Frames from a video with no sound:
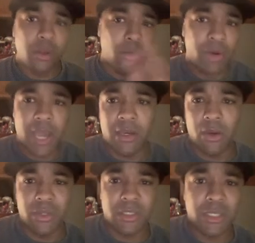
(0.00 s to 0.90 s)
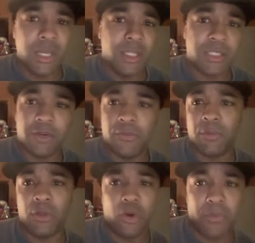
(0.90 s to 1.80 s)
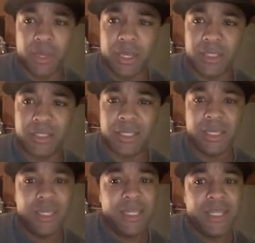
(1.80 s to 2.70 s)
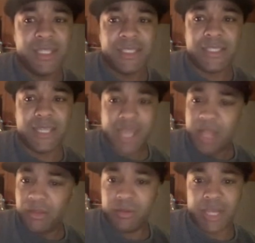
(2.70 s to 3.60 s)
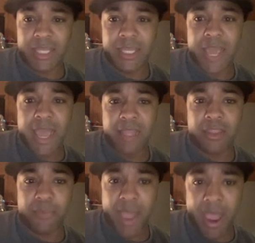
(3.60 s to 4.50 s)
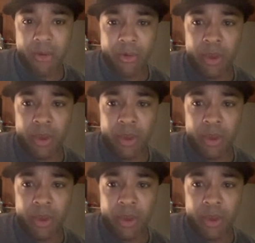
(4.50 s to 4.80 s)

what I noticed, Teofimo Lopez did not look like he had the power at